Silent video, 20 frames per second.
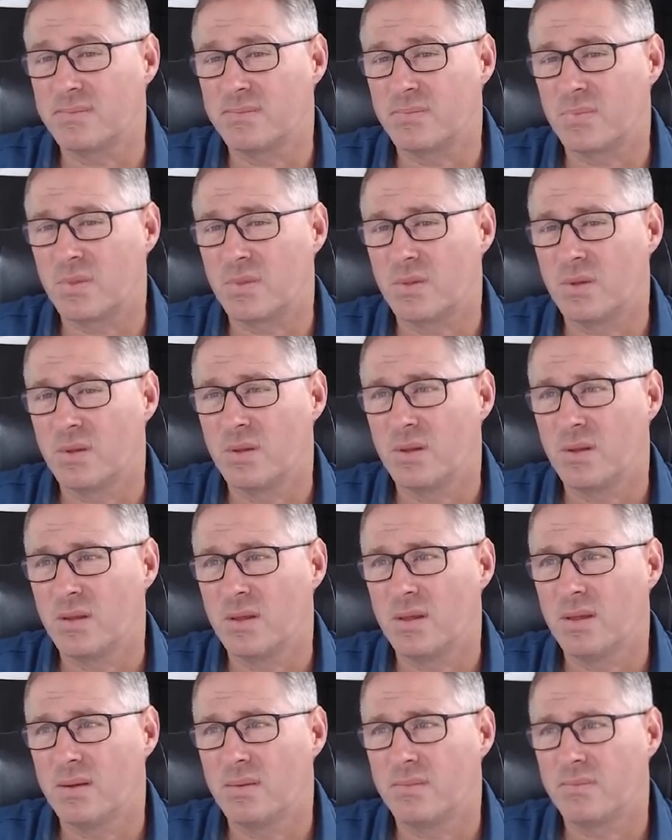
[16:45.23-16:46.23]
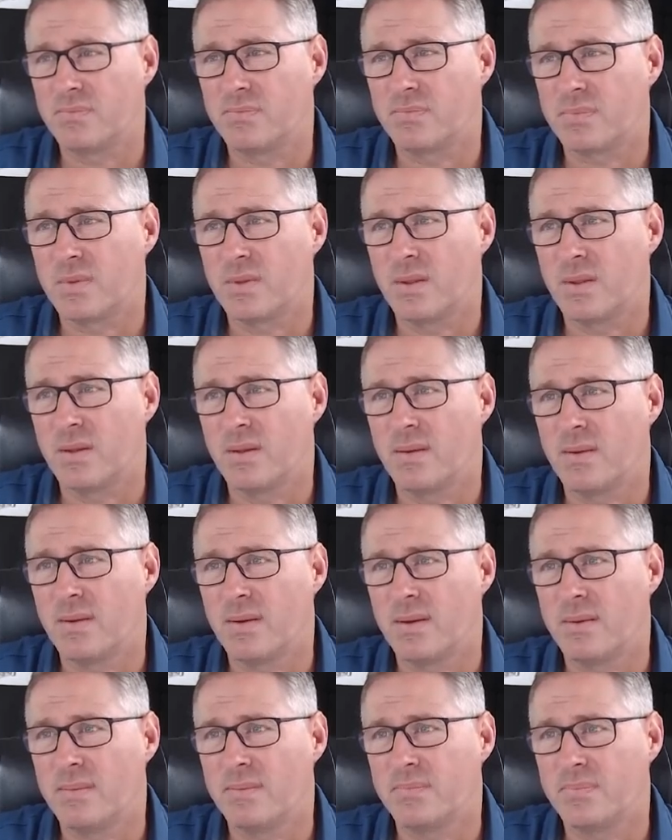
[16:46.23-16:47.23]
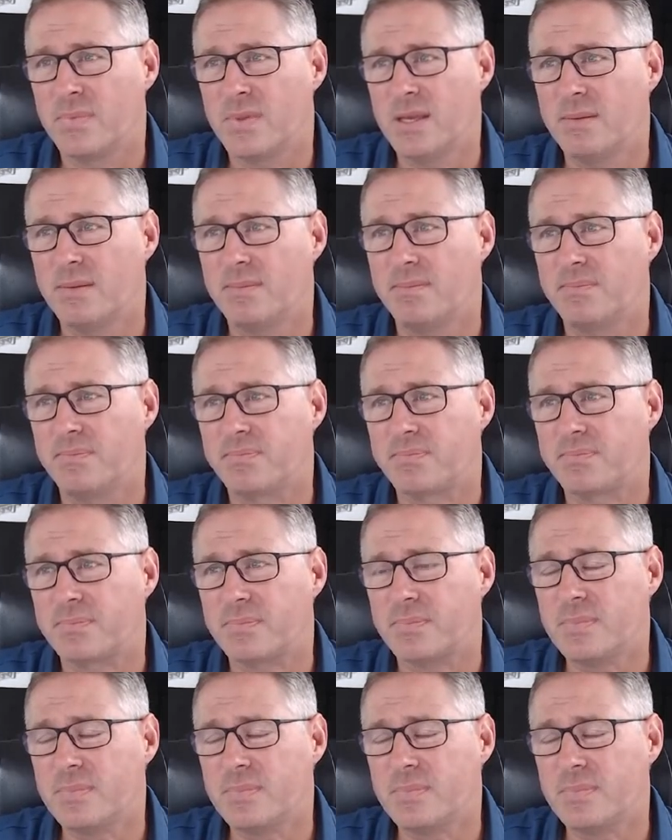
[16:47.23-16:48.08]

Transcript: Correct. Until you get down to the individual beams or rafters.